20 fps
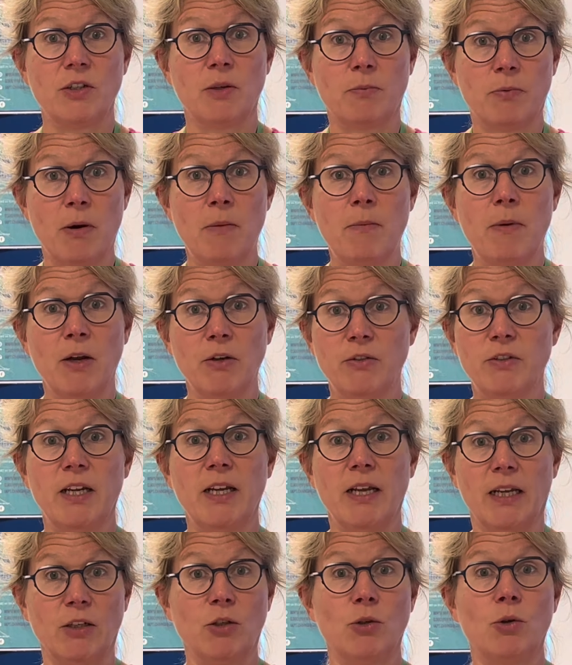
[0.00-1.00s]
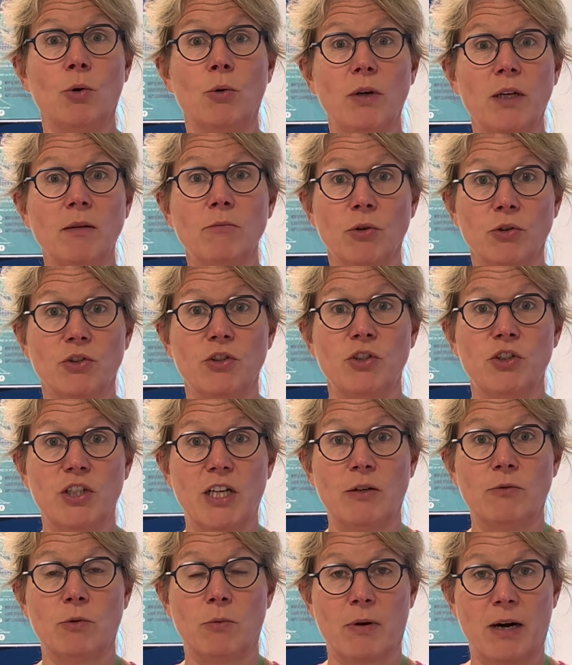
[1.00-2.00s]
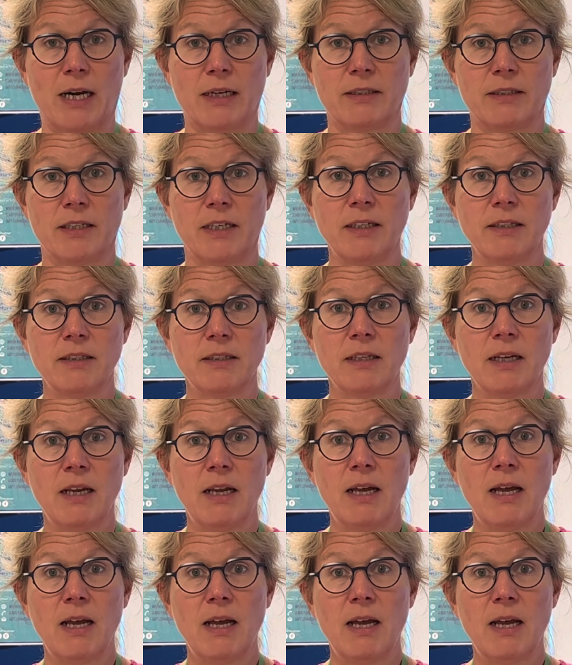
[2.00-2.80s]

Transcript: are promoting and calling modern general practice,